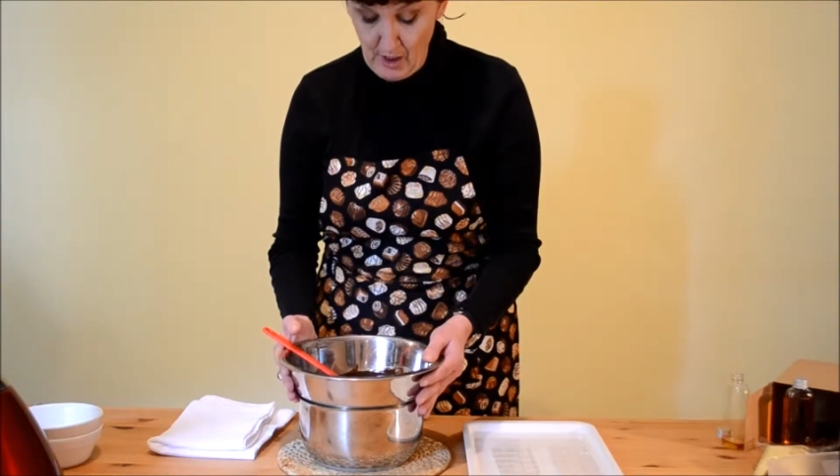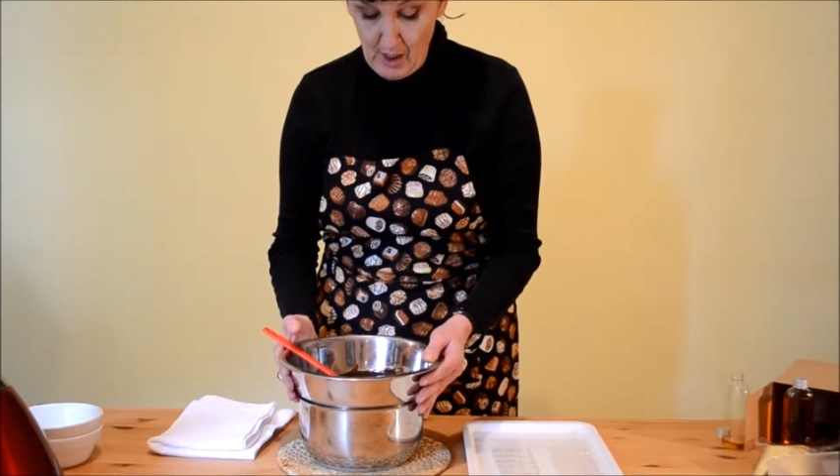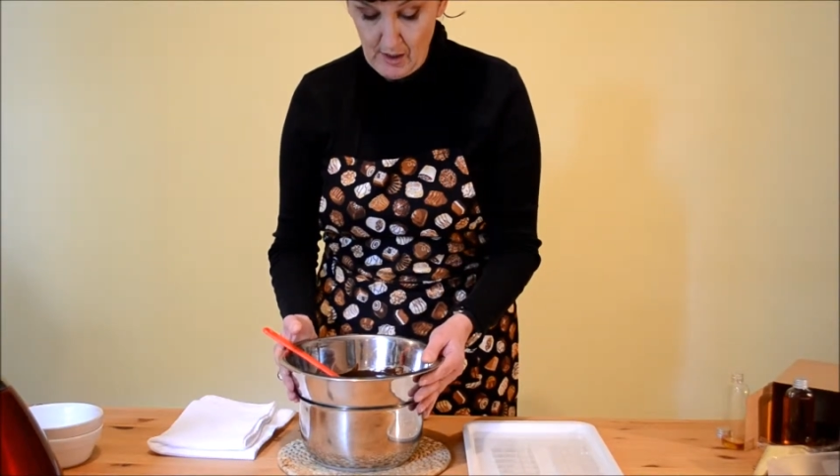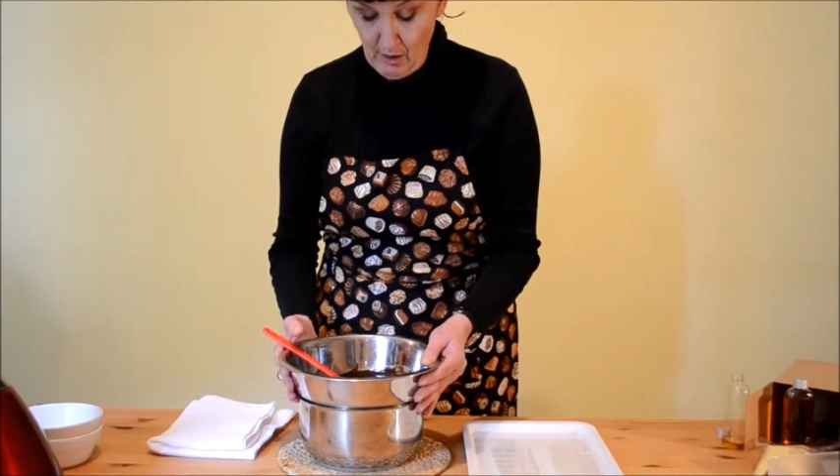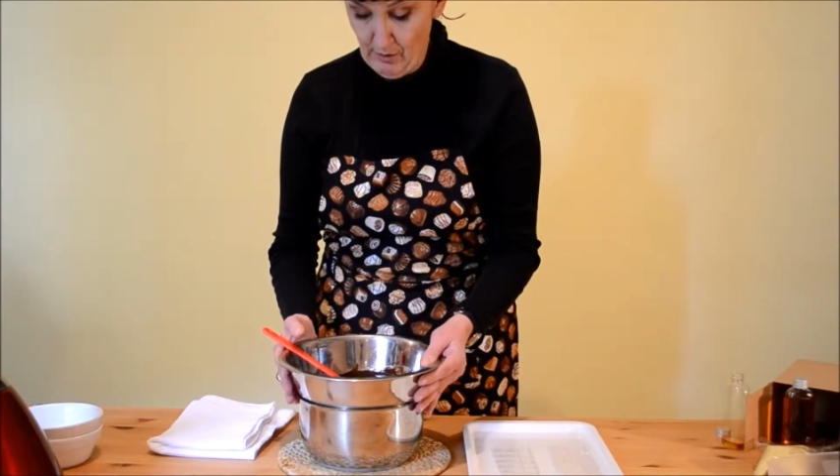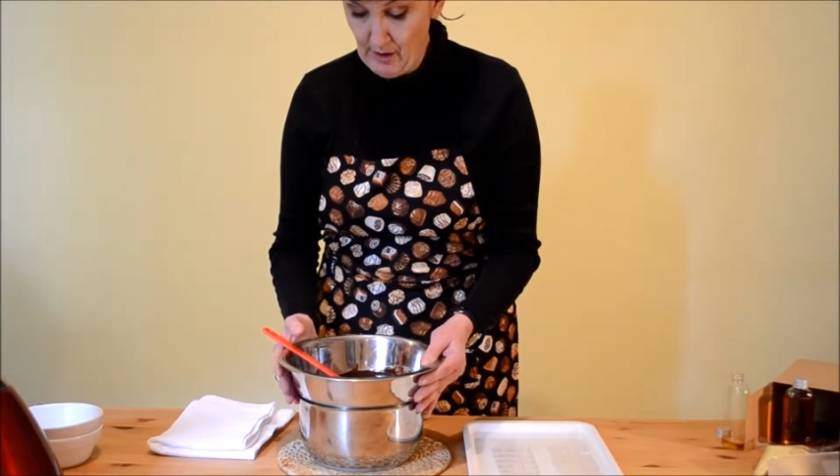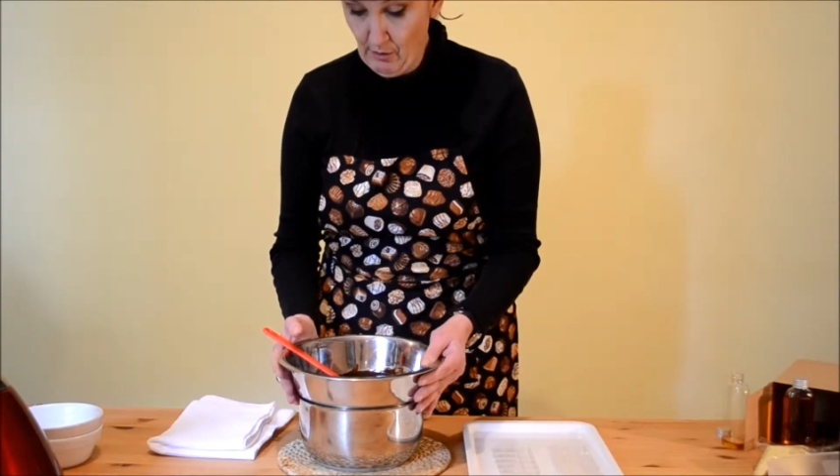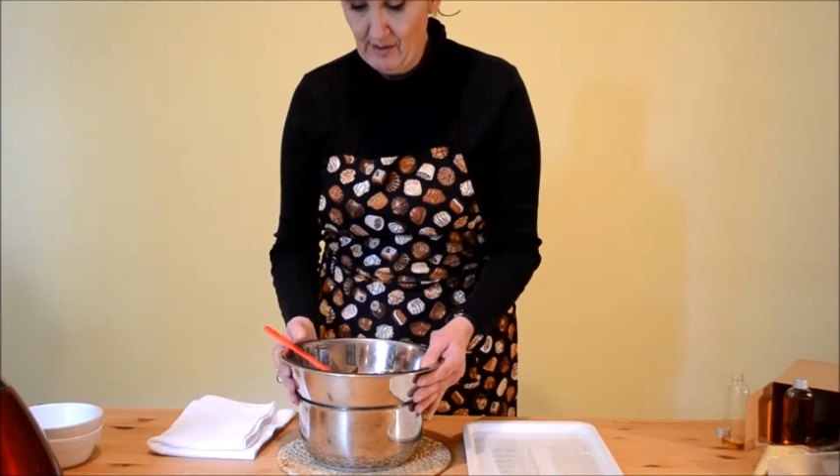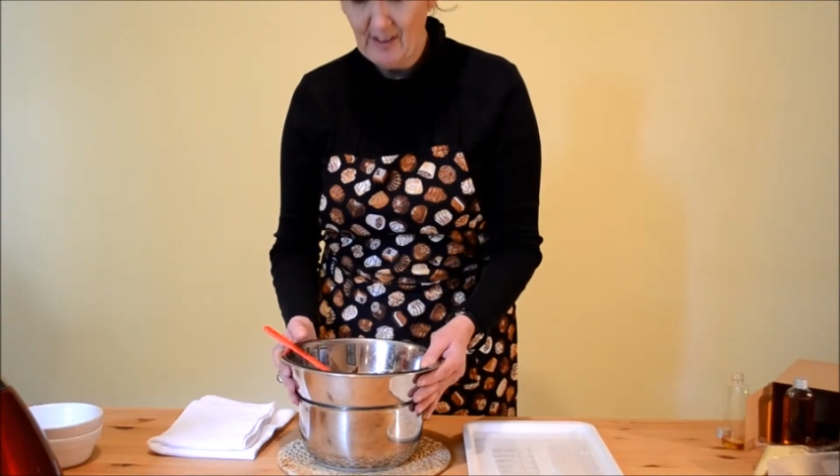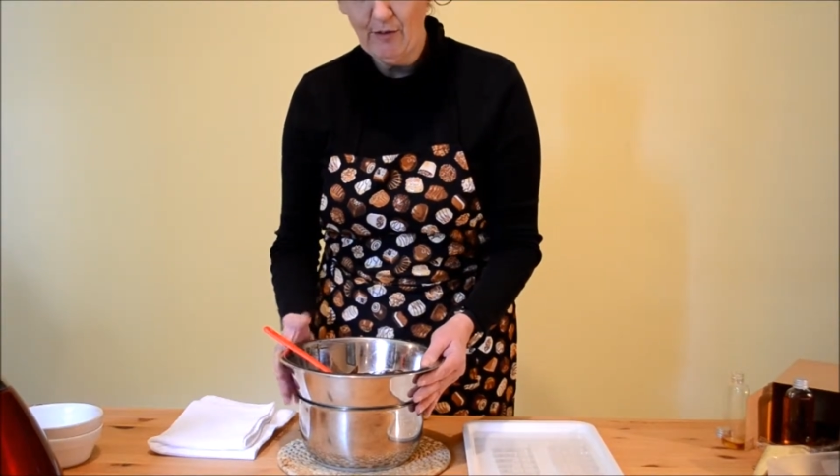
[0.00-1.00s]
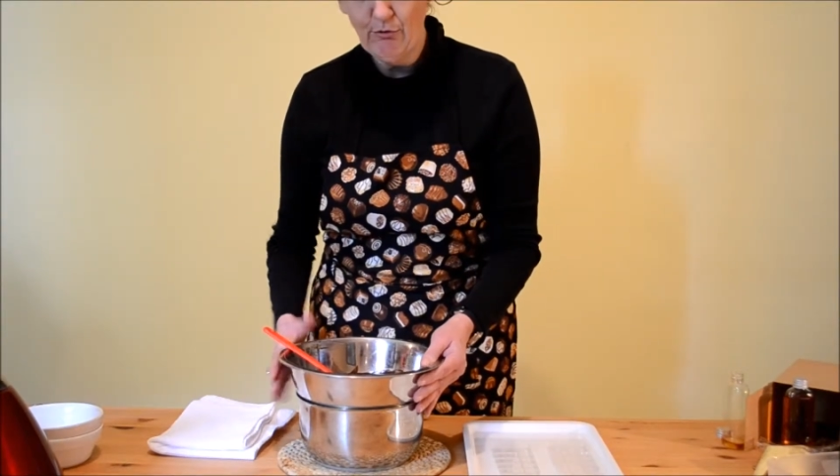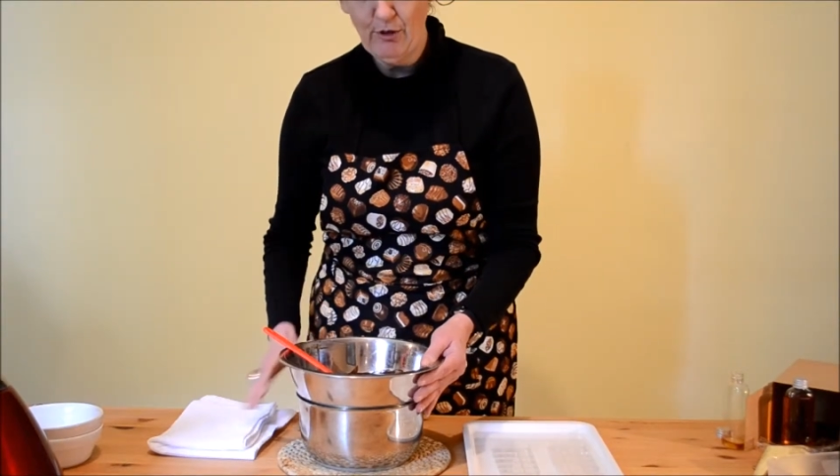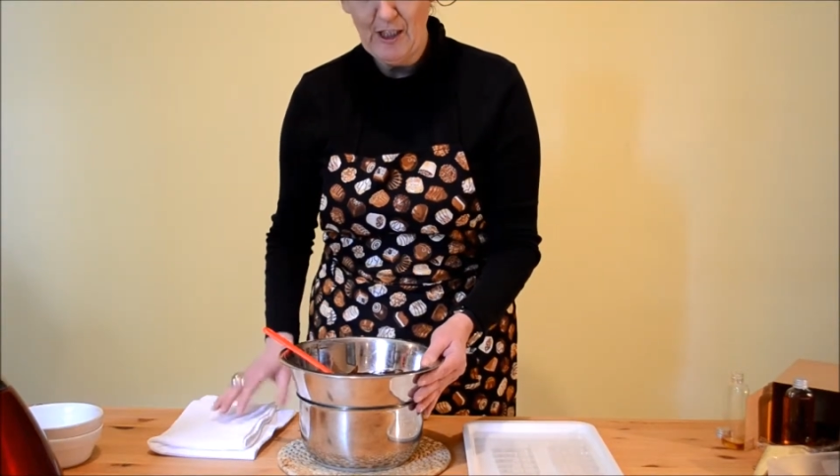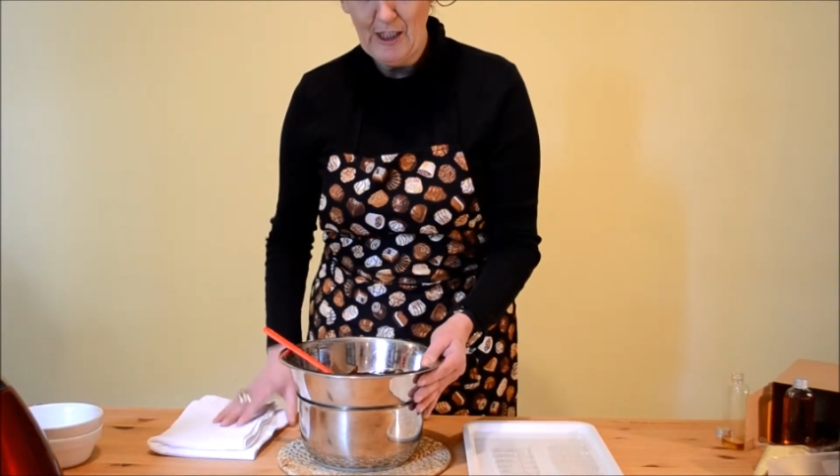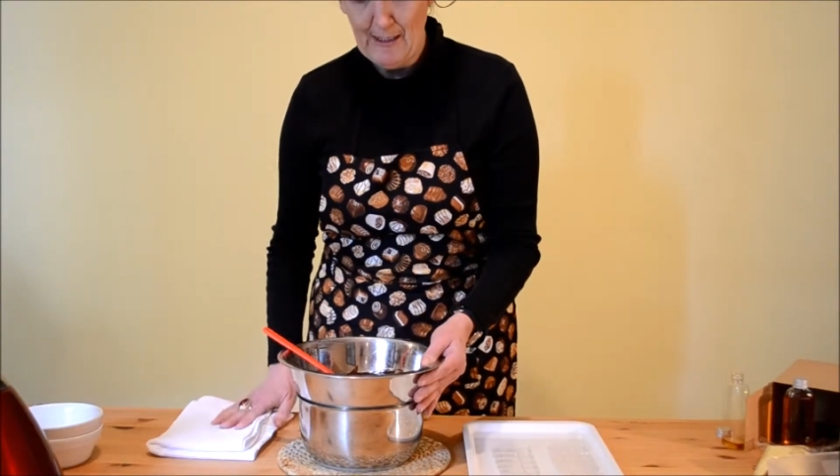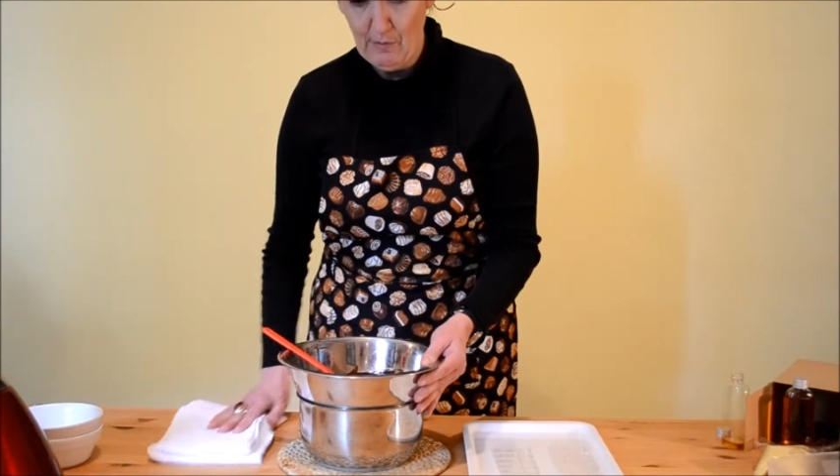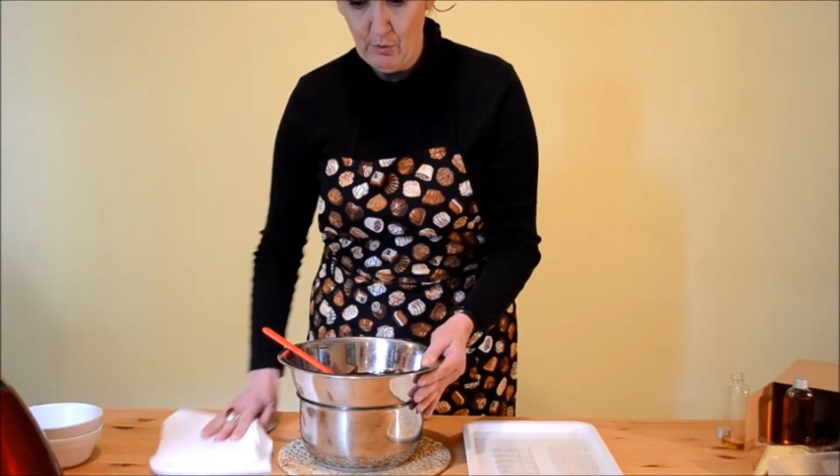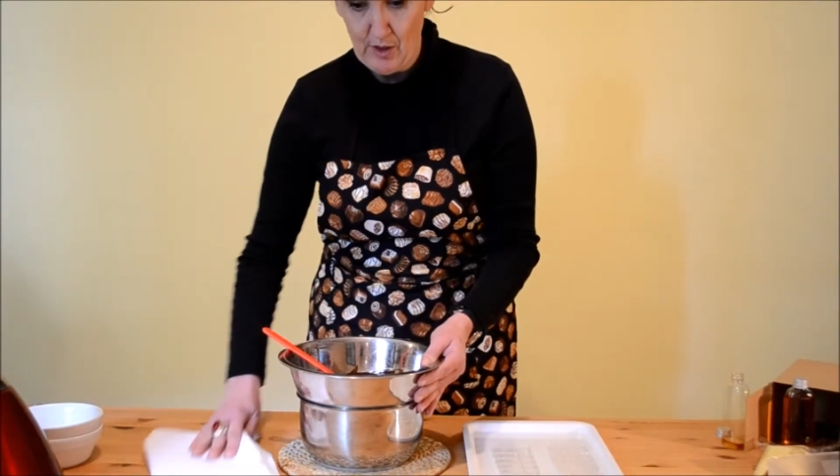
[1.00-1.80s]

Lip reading: So the only thing I really would